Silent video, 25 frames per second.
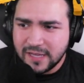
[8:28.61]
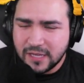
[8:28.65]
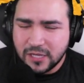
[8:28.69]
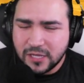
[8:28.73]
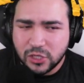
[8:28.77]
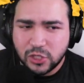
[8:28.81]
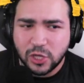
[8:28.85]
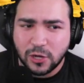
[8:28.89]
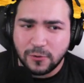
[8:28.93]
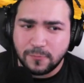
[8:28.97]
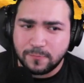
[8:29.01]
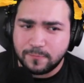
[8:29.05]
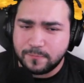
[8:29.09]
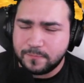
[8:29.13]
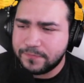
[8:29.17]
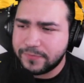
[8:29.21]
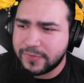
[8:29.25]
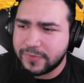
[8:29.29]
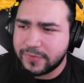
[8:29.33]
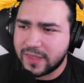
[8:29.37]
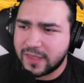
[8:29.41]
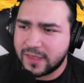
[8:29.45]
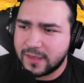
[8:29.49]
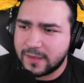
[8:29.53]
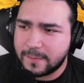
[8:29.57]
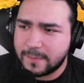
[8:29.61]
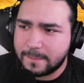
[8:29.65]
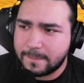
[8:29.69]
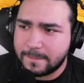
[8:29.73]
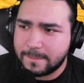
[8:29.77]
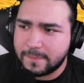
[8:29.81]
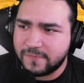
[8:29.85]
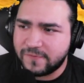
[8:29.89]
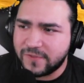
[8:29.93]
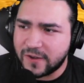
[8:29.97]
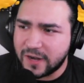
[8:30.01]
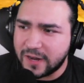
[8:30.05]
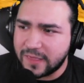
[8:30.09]
So,
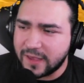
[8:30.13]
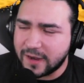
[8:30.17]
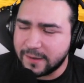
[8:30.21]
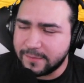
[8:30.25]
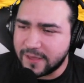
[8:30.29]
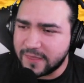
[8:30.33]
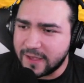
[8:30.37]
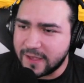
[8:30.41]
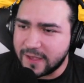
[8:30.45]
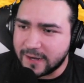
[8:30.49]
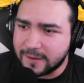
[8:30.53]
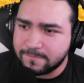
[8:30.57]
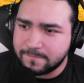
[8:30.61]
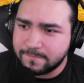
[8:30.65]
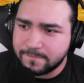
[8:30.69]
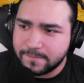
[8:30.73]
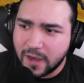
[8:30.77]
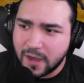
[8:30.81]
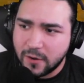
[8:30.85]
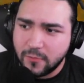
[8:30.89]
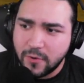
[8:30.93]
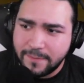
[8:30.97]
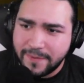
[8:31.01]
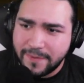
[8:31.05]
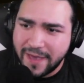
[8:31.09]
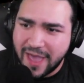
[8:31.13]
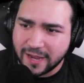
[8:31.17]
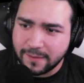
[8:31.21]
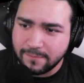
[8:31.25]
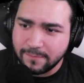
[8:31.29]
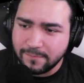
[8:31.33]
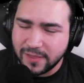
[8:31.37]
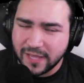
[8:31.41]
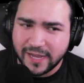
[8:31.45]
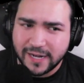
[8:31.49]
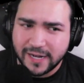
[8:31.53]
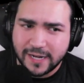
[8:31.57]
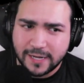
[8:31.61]
funny thing about that. I went back and
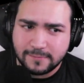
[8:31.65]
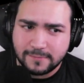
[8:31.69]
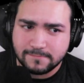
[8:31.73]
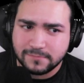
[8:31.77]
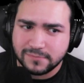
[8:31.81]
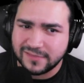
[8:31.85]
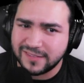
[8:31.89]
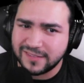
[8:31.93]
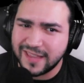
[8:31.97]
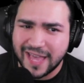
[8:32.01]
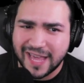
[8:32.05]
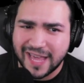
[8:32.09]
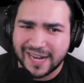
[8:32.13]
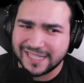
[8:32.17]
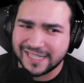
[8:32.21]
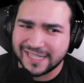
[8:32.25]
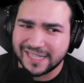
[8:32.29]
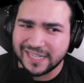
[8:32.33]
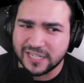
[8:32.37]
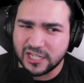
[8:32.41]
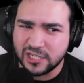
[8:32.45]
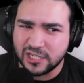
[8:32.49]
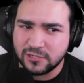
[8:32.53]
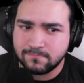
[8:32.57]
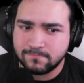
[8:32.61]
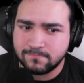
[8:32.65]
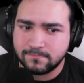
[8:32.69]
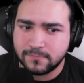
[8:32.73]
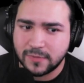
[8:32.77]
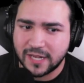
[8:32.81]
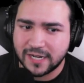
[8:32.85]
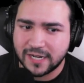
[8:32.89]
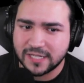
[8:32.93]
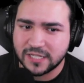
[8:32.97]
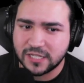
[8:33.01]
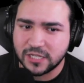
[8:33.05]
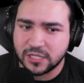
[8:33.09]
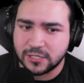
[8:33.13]
played it. Not as good.
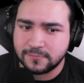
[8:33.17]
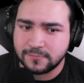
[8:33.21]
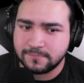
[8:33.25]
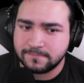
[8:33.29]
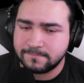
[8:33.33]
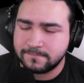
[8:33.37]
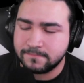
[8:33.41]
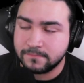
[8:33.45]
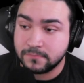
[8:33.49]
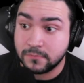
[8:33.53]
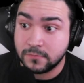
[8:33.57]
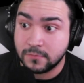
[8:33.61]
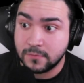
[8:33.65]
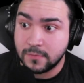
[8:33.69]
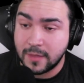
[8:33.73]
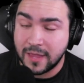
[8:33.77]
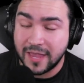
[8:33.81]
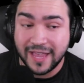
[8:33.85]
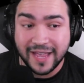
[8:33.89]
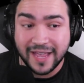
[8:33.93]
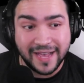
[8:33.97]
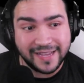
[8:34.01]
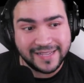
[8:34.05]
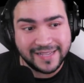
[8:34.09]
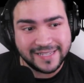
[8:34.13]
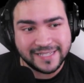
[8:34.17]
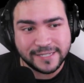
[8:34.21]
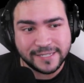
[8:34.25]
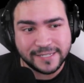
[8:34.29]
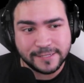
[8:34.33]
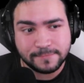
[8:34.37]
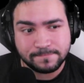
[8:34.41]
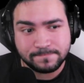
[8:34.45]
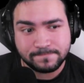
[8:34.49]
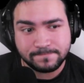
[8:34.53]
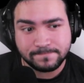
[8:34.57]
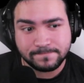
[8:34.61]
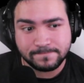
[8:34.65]
Not as good. Guys,
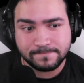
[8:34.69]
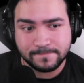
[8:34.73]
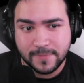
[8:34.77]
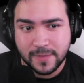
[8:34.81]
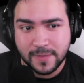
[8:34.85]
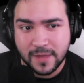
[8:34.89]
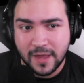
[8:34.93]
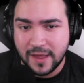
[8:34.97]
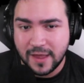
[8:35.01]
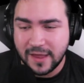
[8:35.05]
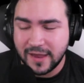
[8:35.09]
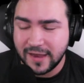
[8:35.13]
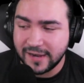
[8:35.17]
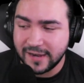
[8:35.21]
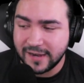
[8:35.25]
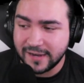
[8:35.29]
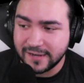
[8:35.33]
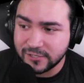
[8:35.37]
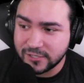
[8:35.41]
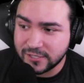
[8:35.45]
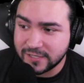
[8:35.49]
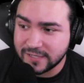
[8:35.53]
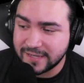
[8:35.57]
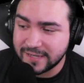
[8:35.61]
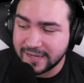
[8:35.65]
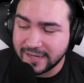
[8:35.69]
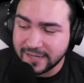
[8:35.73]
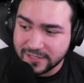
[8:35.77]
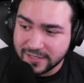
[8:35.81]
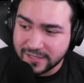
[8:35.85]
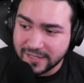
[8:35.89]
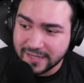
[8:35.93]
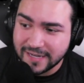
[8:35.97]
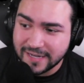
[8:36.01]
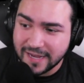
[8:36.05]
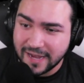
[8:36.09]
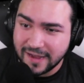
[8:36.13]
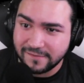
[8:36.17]
here's
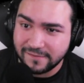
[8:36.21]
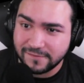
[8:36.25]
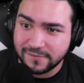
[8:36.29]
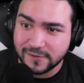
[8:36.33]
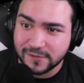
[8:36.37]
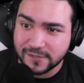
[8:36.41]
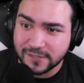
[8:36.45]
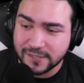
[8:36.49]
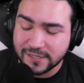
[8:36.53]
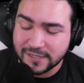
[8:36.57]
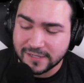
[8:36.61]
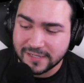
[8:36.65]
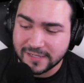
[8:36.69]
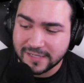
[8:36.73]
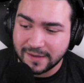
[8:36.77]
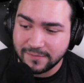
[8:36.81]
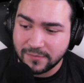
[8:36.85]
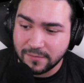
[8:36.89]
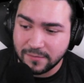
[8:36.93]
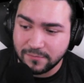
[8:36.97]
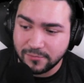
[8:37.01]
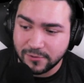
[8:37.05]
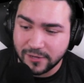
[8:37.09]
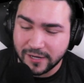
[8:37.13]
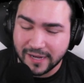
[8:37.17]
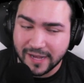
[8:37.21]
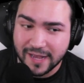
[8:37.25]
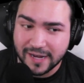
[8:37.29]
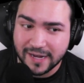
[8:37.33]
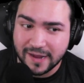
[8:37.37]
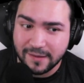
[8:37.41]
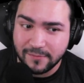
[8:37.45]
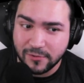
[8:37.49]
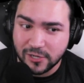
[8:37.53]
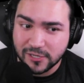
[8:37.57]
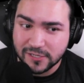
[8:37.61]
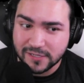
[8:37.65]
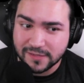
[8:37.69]
the time for something pretty
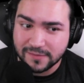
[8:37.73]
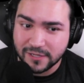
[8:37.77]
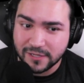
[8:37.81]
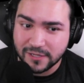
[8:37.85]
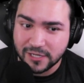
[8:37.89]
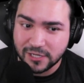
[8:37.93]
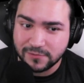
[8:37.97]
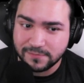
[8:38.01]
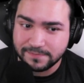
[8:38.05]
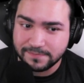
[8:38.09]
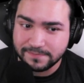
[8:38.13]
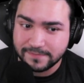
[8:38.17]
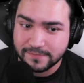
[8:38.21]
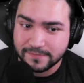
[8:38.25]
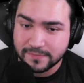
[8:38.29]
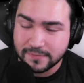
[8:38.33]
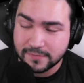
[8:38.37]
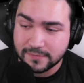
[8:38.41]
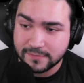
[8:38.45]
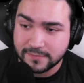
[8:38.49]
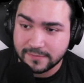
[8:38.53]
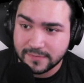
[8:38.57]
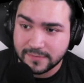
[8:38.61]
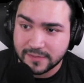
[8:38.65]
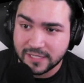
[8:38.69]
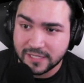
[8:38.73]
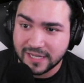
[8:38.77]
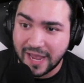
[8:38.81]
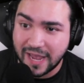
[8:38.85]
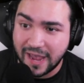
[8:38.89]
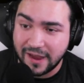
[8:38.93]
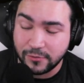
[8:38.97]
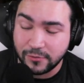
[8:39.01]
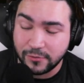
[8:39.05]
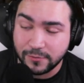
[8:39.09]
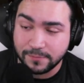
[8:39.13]
goddamn awesome, though. Skyrim.